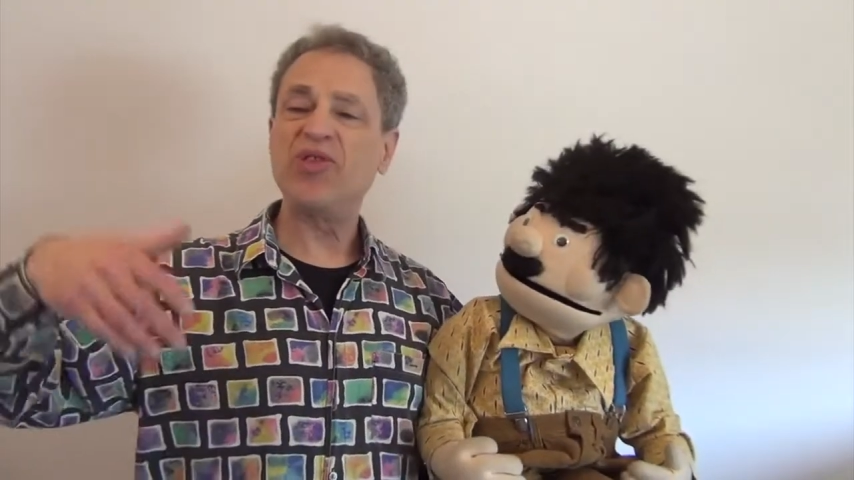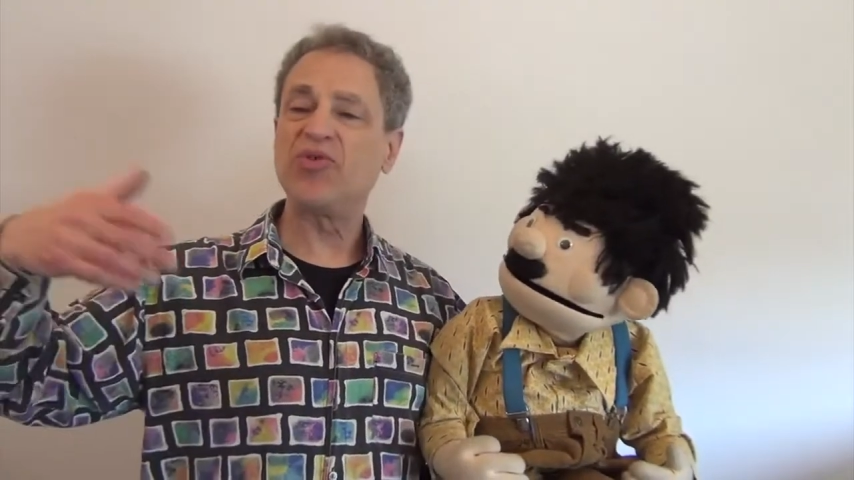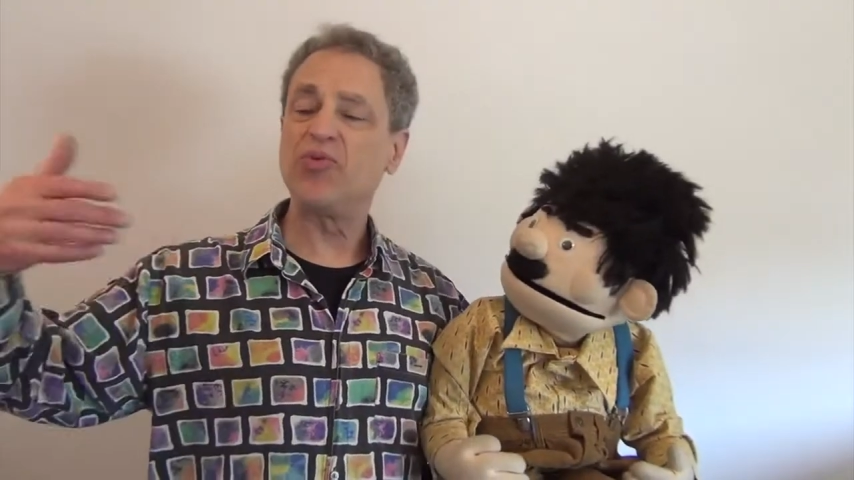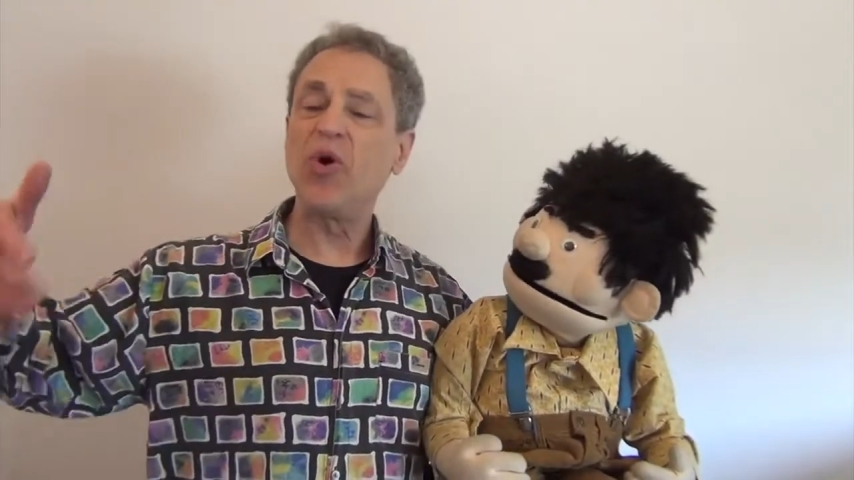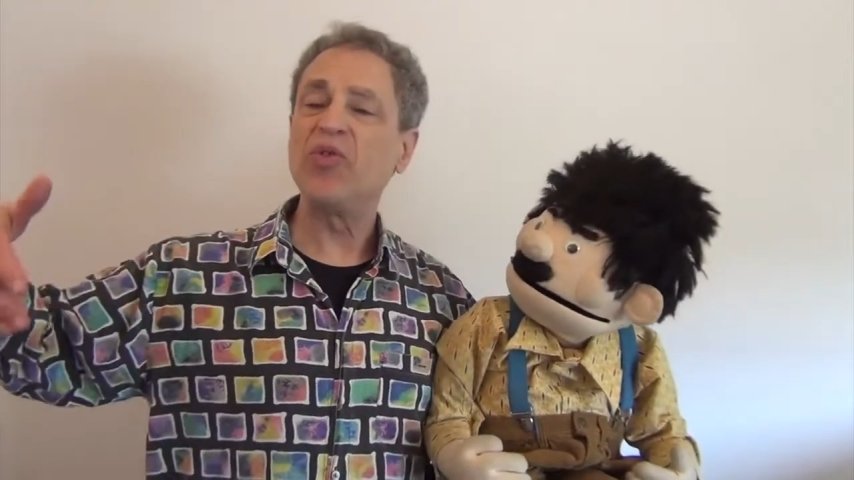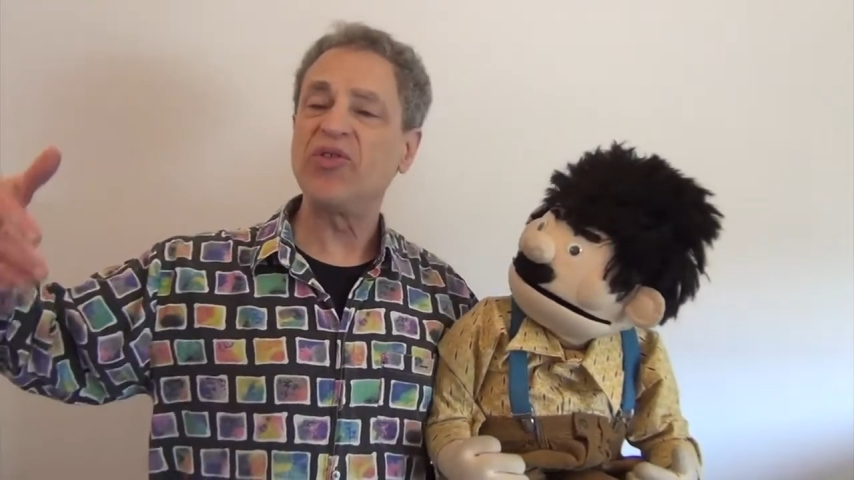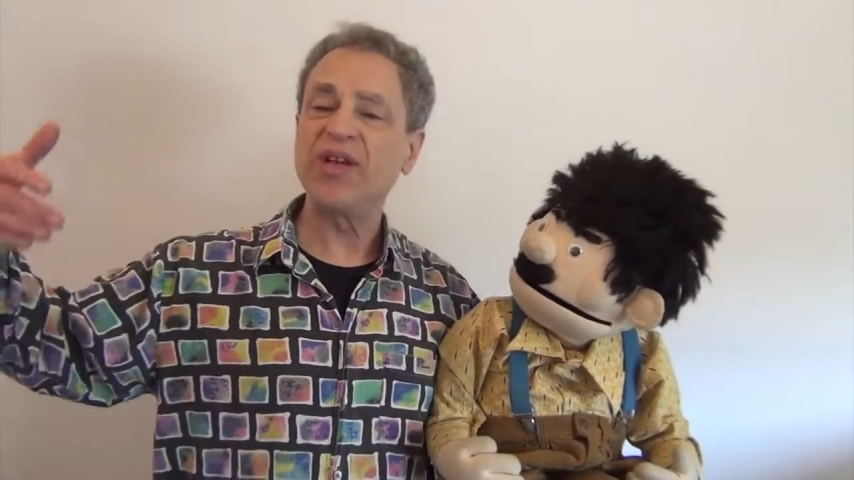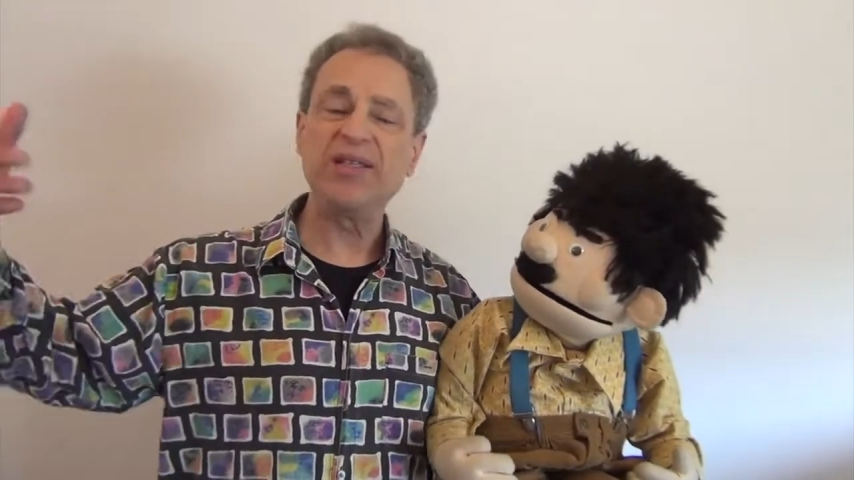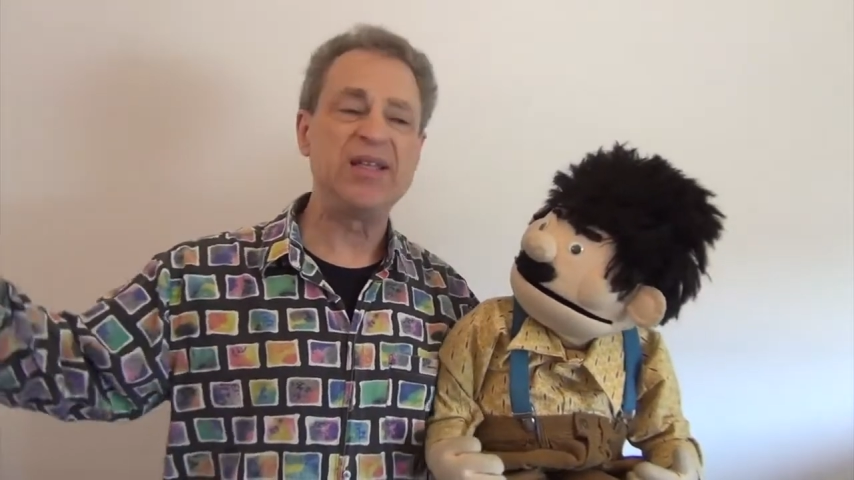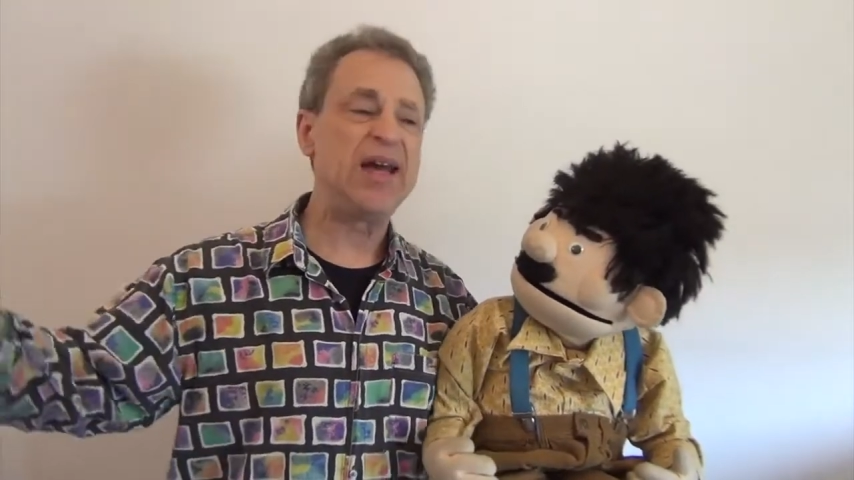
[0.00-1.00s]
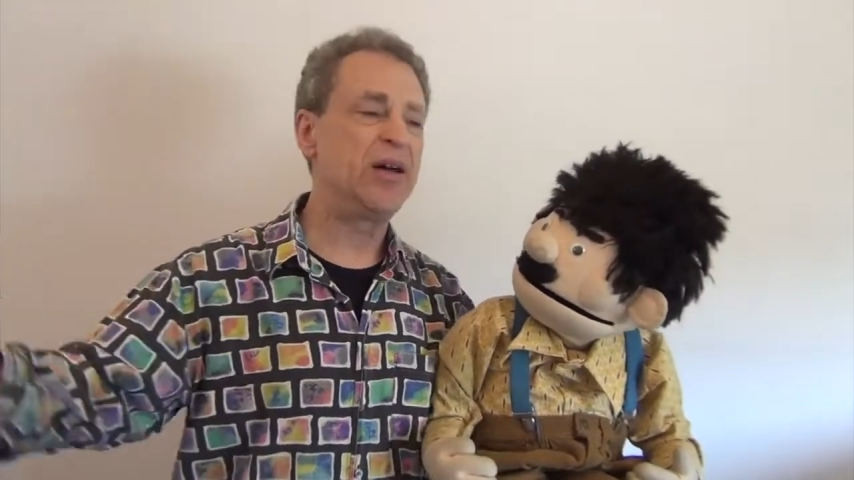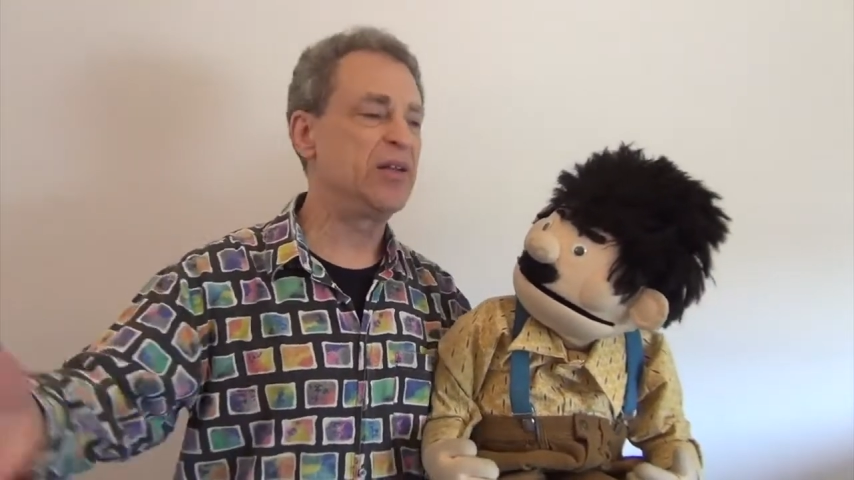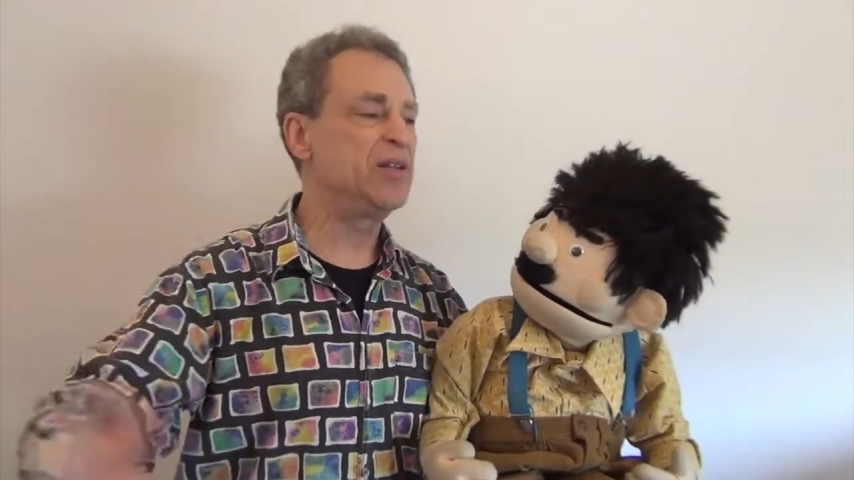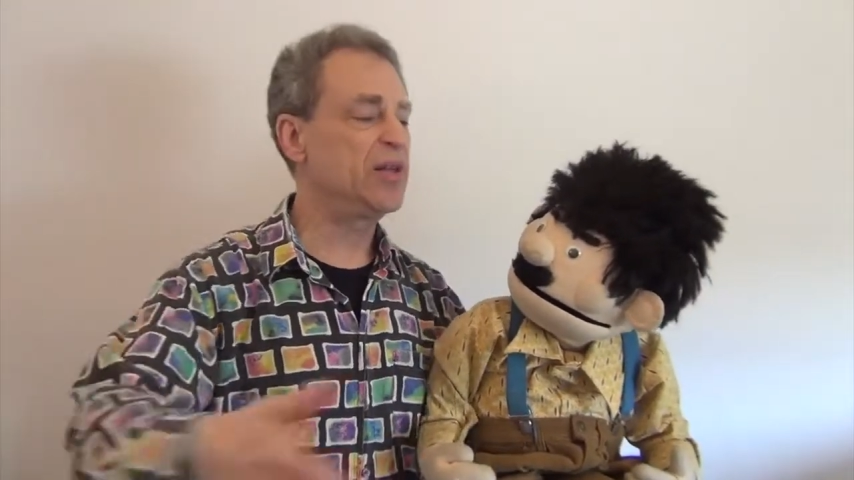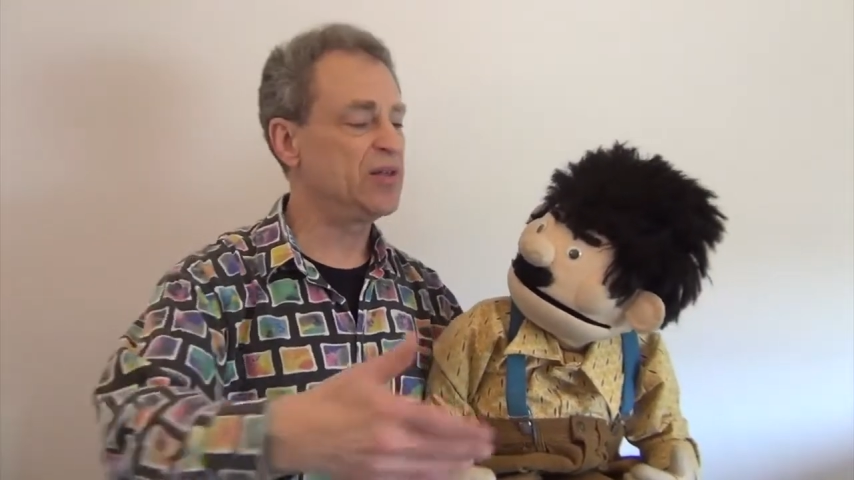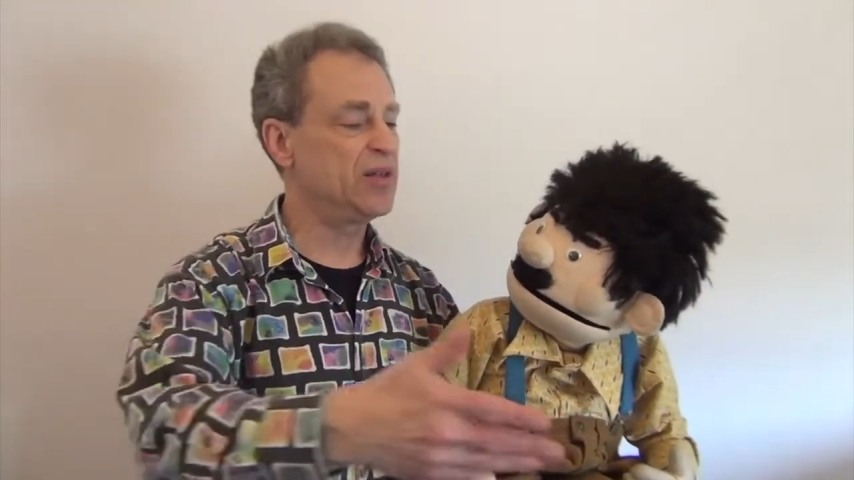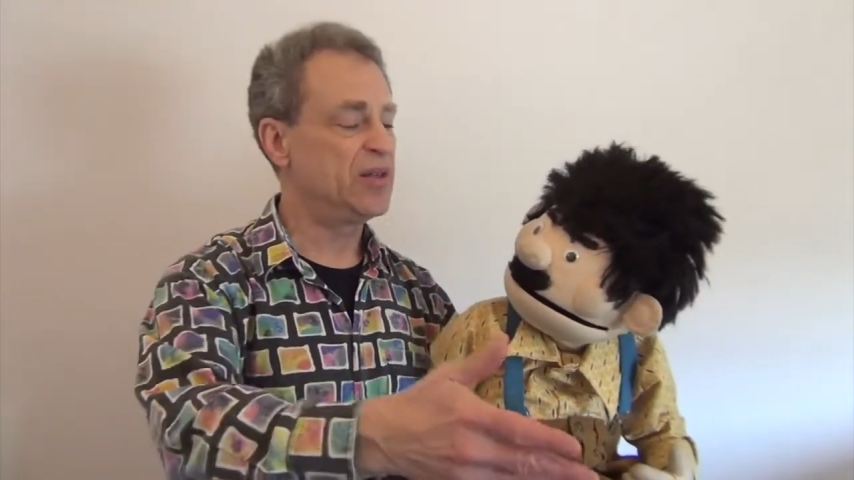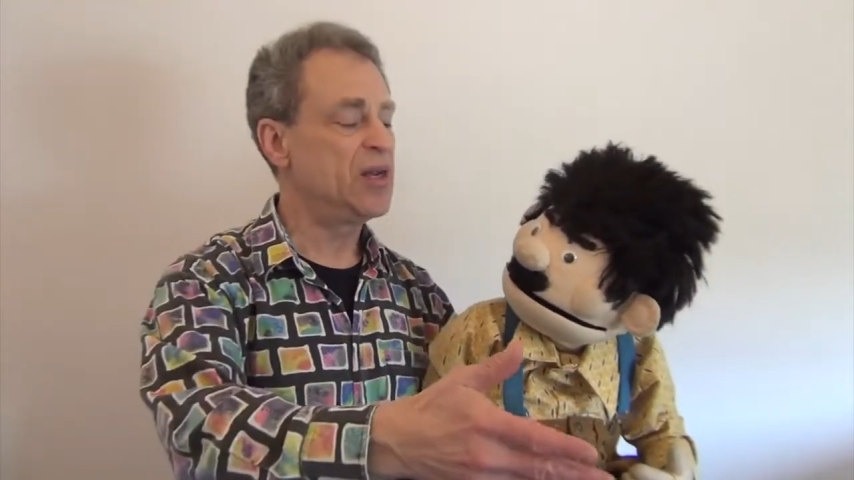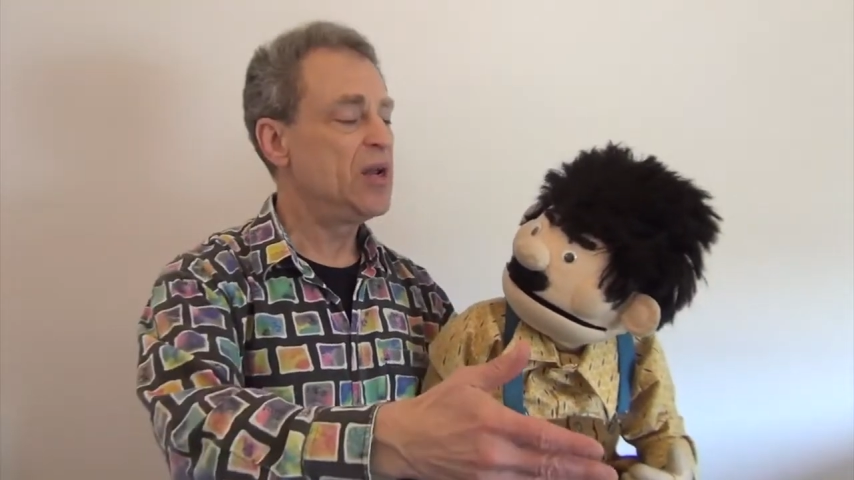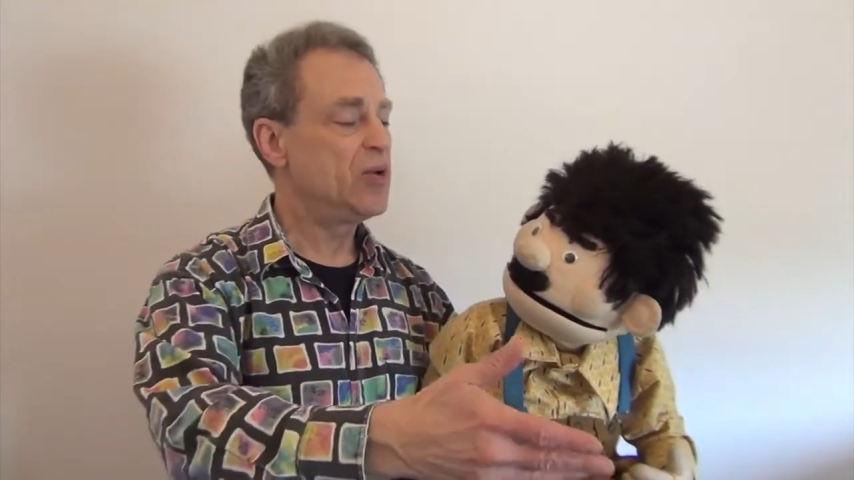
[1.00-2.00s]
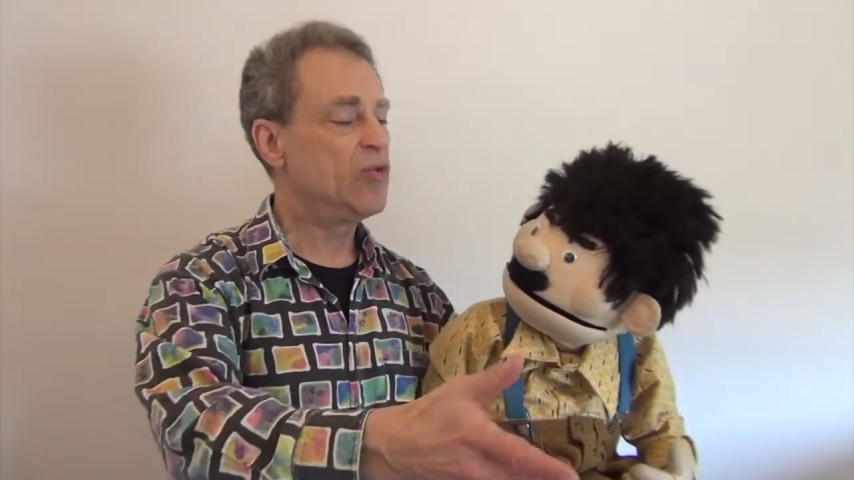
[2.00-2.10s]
we throw things down on the